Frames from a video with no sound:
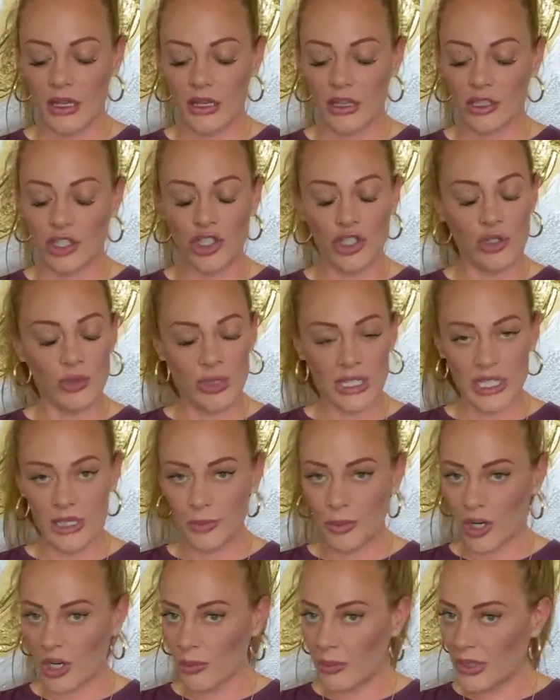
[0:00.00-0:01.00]
You need a
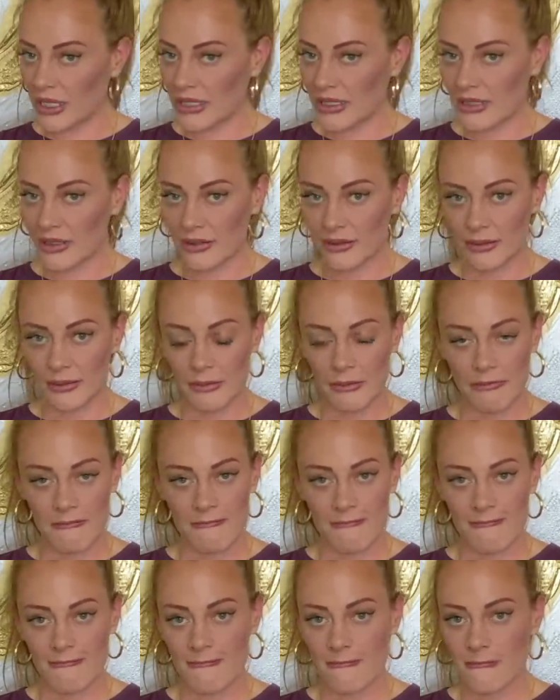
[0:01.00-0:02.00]
purpose
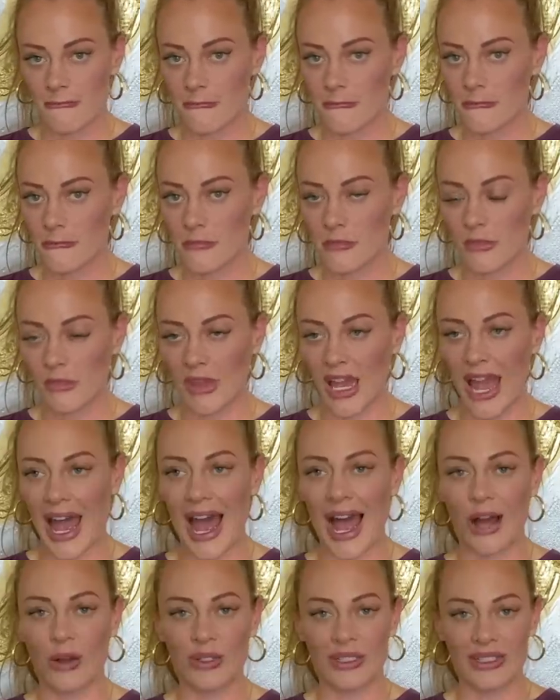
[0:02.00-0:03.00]

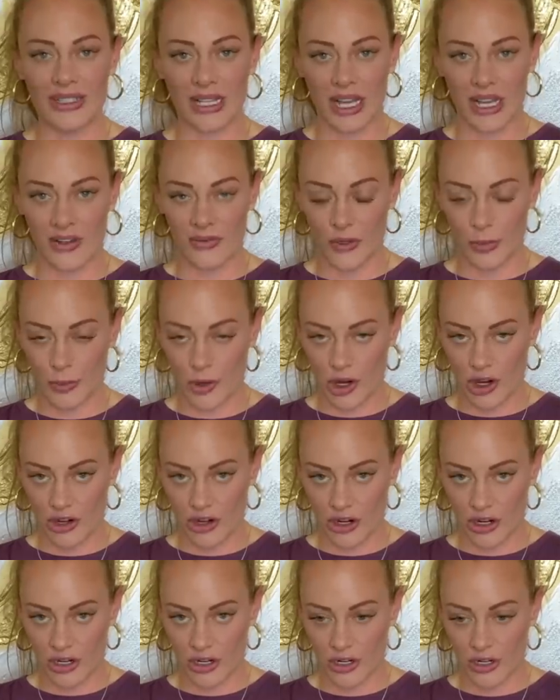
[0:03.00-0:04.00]
outside of your
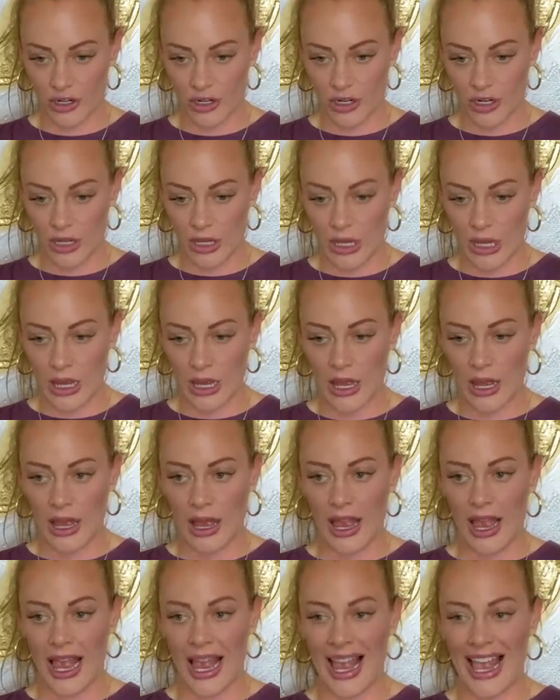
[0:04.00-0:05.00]
partner.
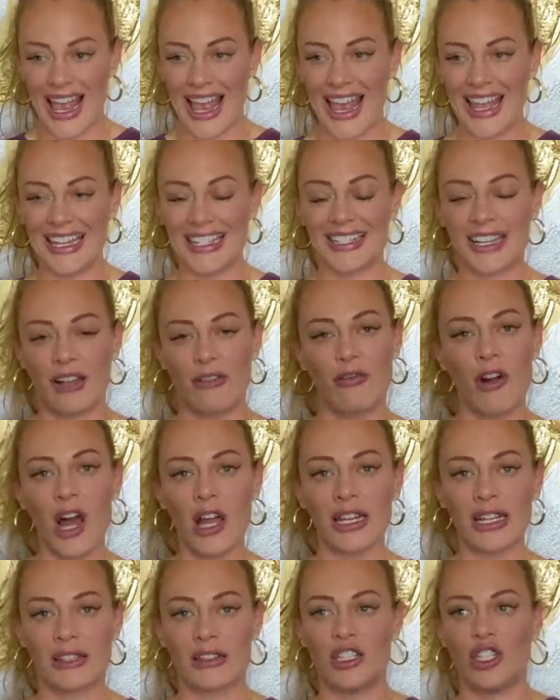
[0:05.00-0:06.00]
And it's
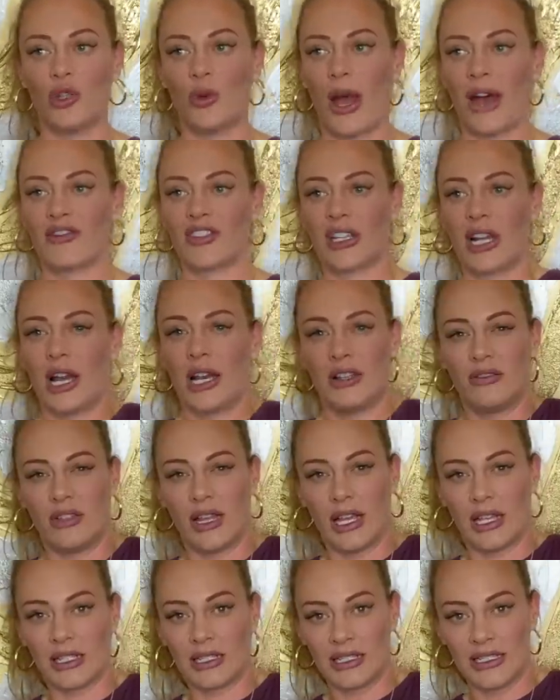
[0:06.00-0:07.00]
ironic that you have to kind of
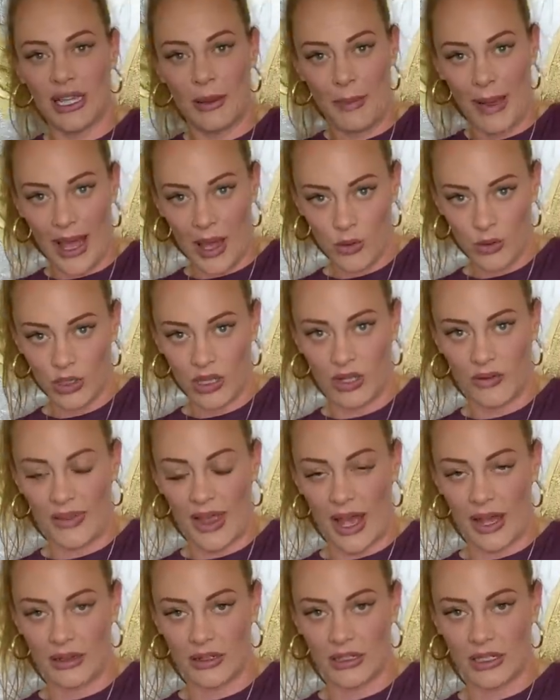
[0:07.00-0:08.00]
like step out of
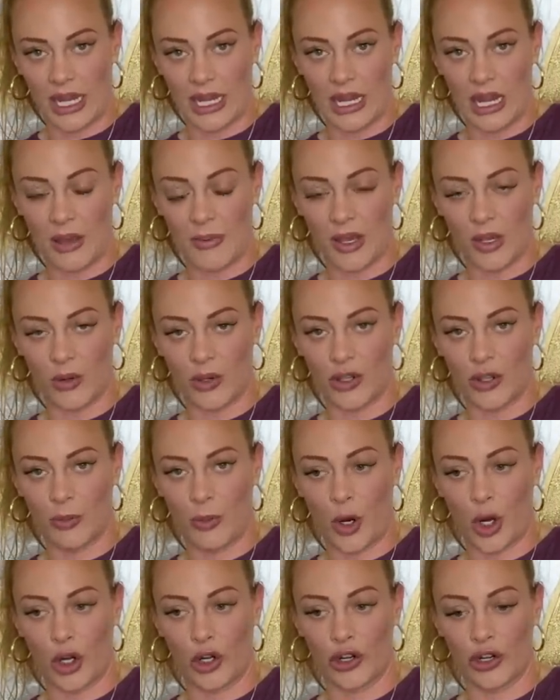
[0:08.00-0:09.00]
that dynamic with your
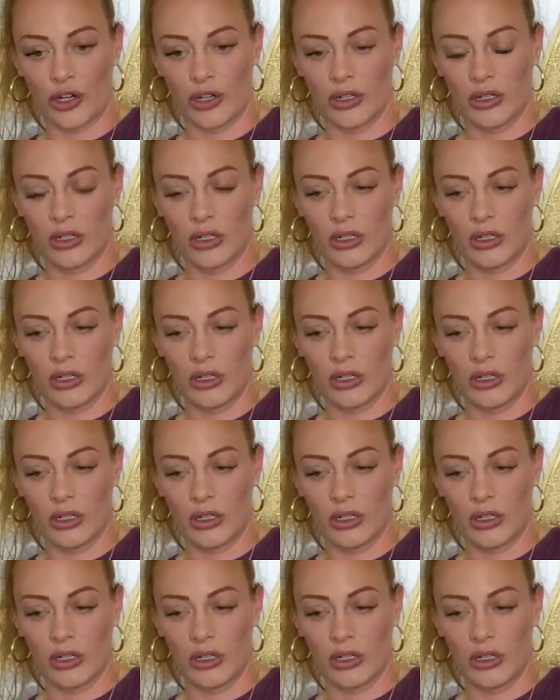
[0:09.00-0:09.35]
partner